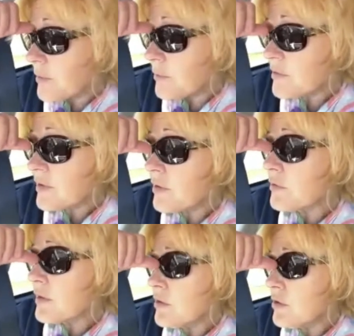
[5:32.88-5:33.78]

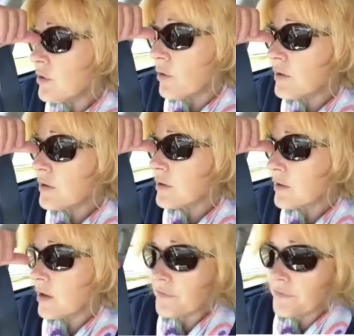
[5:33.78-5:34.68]
Rosanna's in New York,
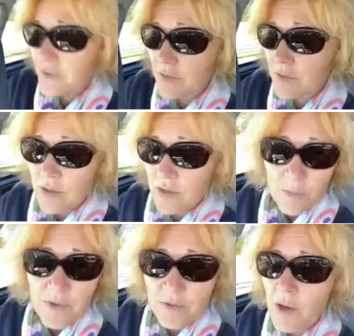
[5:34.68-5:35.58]
often in
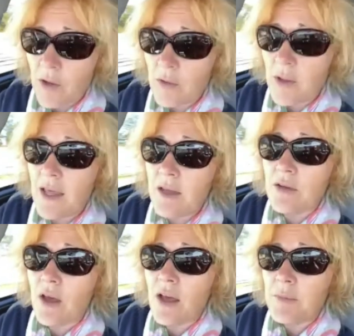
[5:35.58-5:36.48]
Europe as well, and
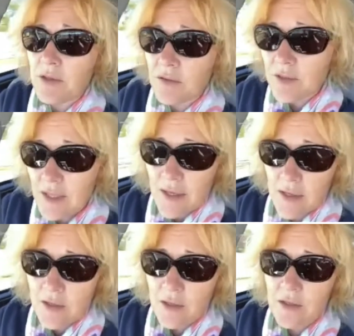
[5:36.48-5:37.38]
I'm in
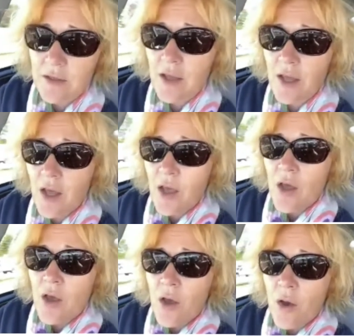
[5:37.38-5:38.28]
Connecticut,
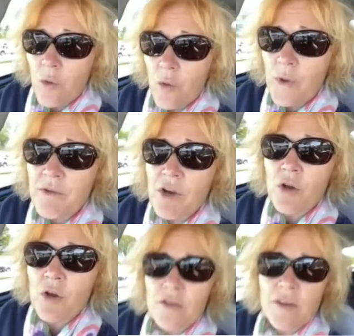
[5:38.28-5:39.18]
we
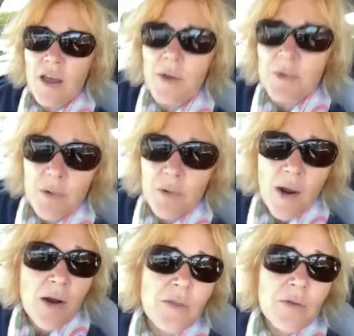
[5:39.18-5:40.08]
rehearse our repertoire
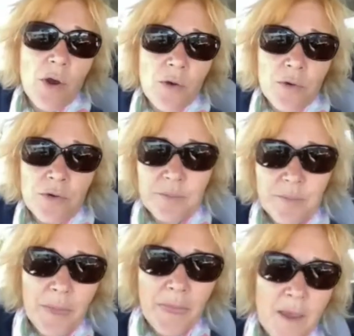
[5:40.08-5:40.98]
on the road.
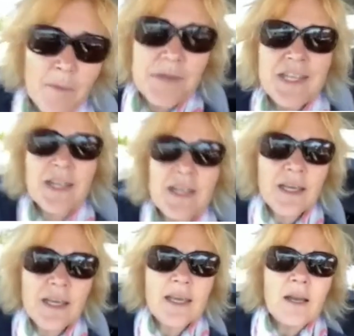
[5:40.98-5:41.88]
Particularly a
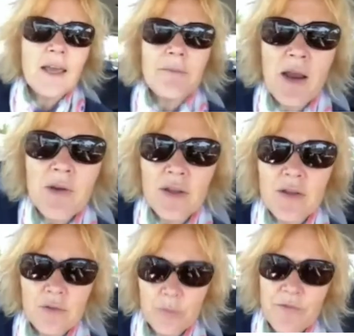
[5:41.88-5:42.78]
gig like
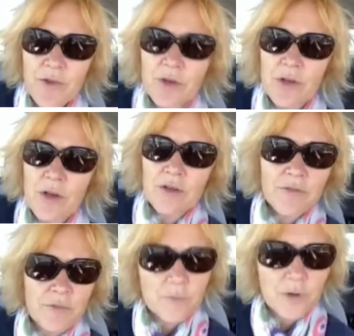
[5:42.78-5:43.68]
Marian's, we've gotten a lot of
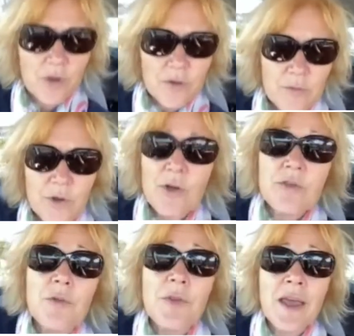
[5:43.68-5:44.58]

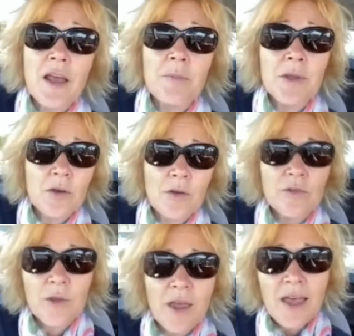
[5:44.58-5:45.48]
rehearsal there because
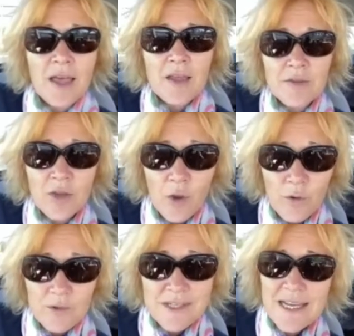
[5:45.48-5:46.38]

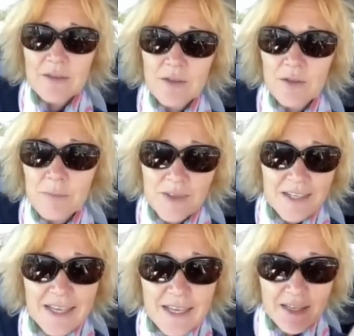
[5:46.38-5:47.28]
the
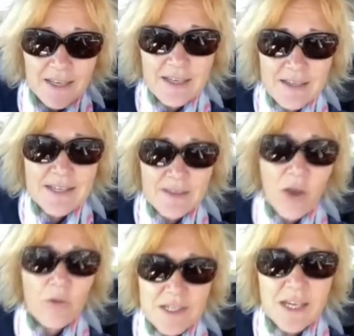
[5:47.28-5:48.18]
gig is in the
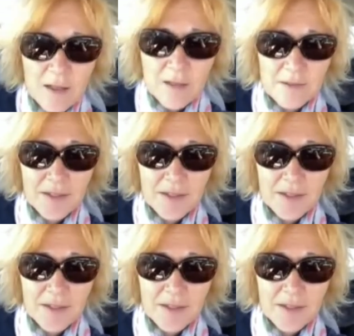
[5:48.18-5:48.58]
hotel.